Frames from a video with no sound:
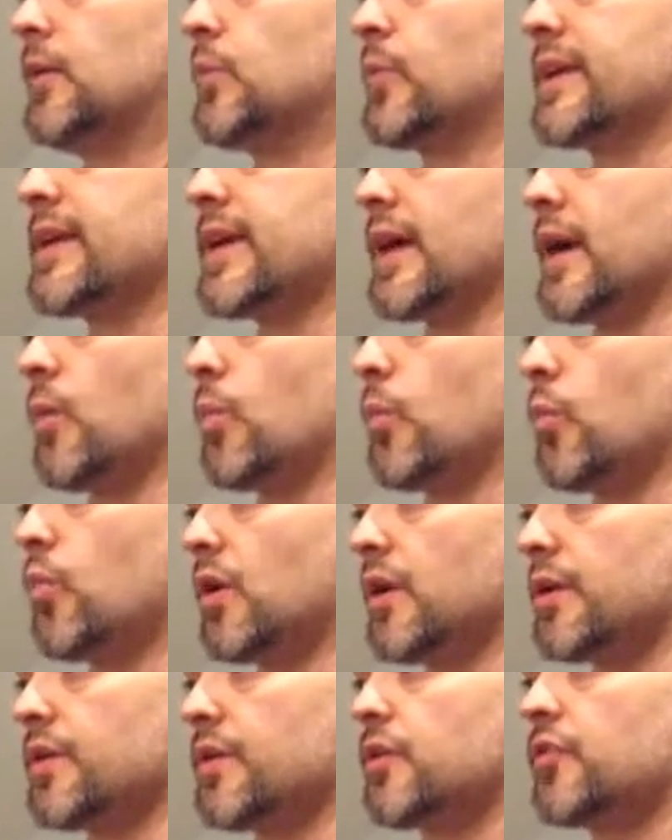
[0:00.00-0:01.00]
we count
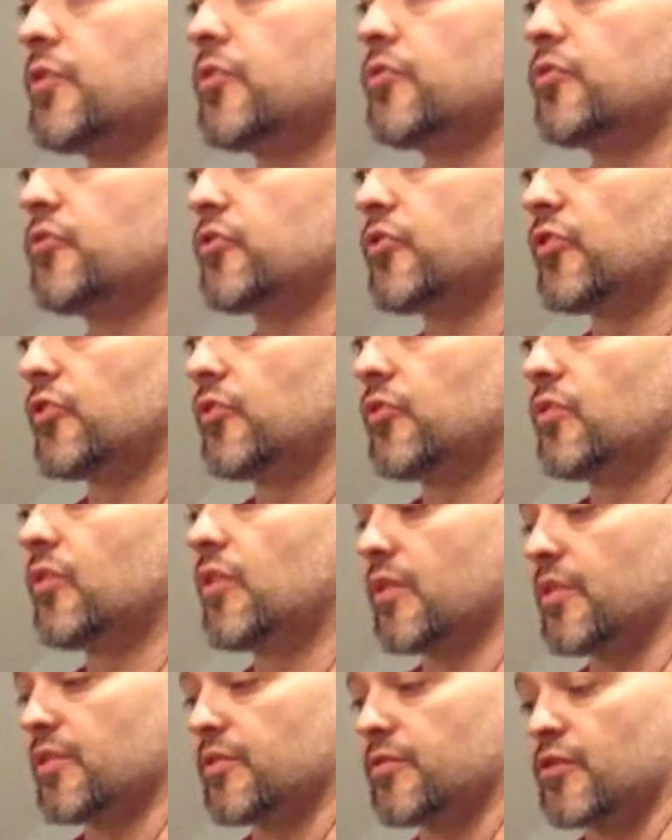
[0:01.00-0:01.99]
1, 2,
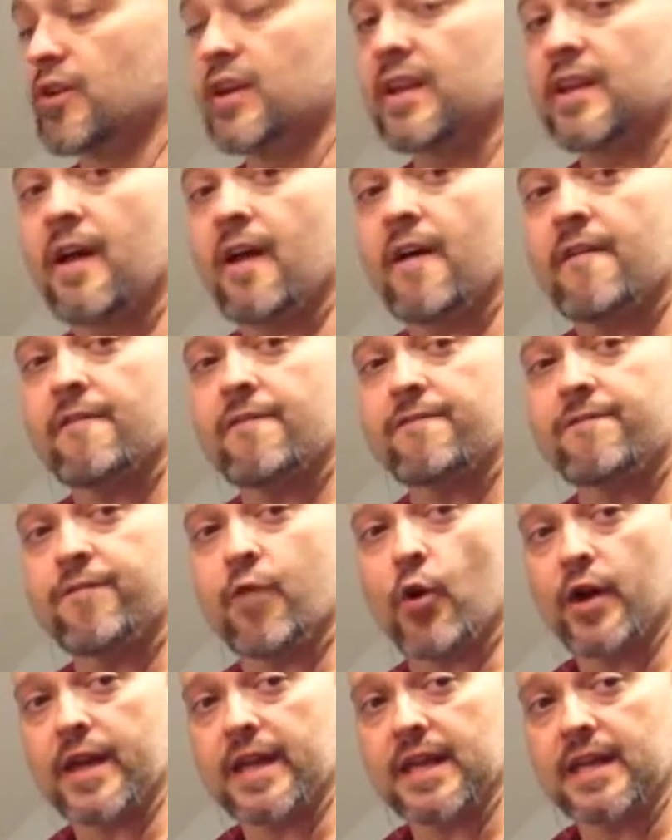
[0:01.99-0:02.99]
3,
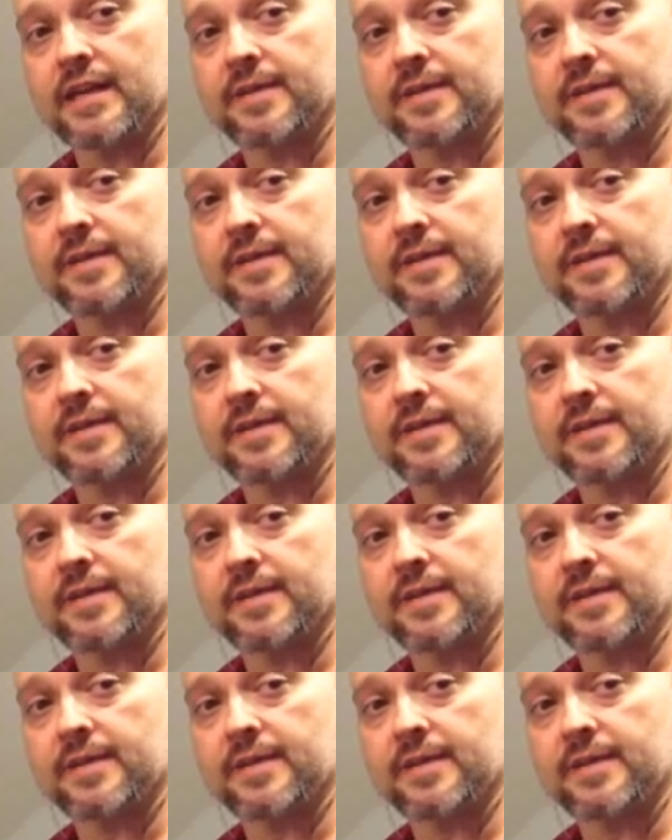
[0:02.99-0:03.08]
4.